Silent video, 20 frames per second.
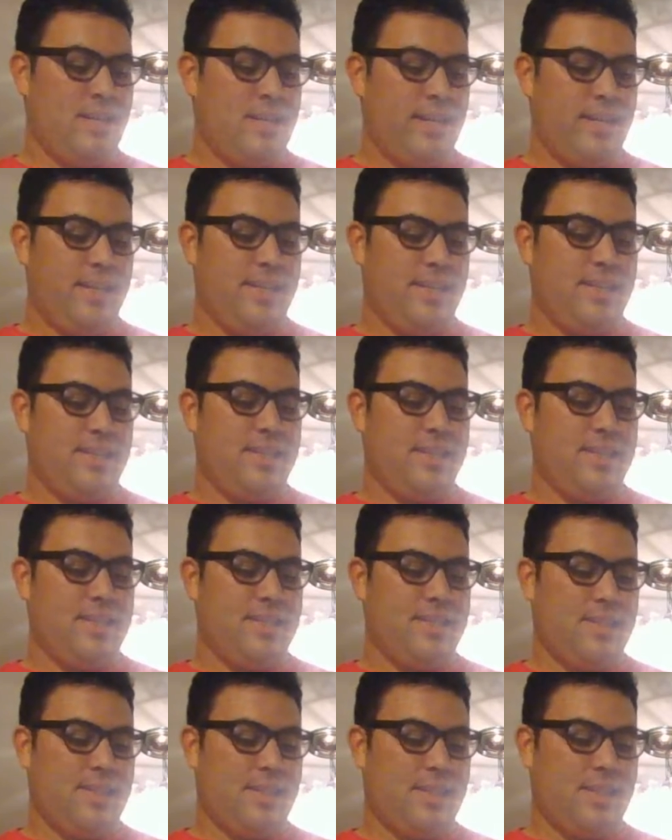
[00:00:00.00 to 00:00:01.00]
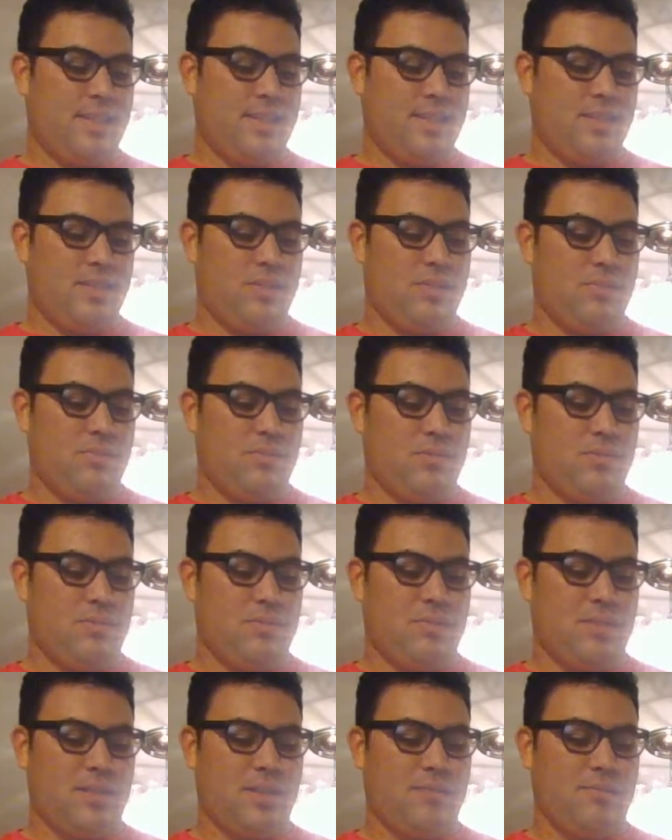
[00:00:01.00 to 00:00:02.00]
DC assumes no
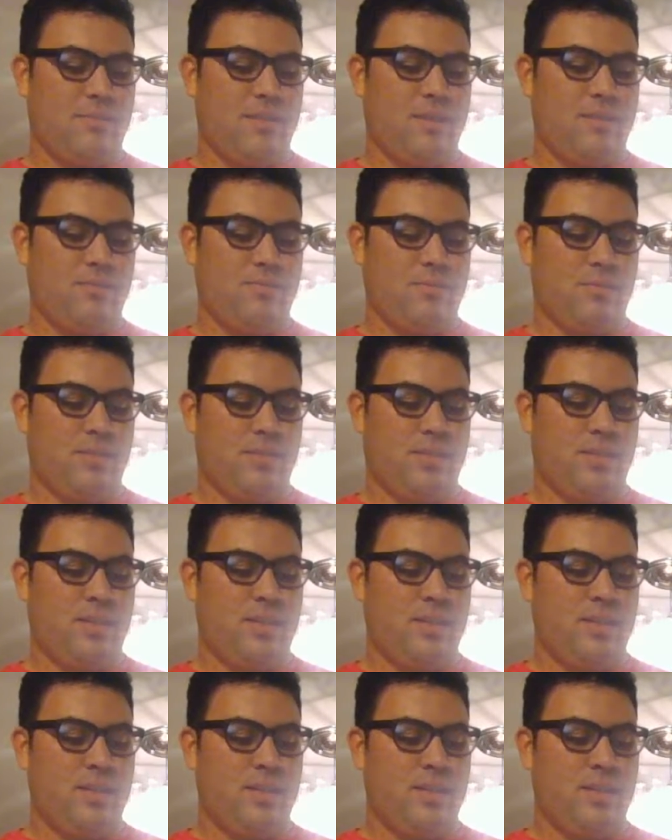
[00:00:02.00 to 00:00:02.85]
responsibility for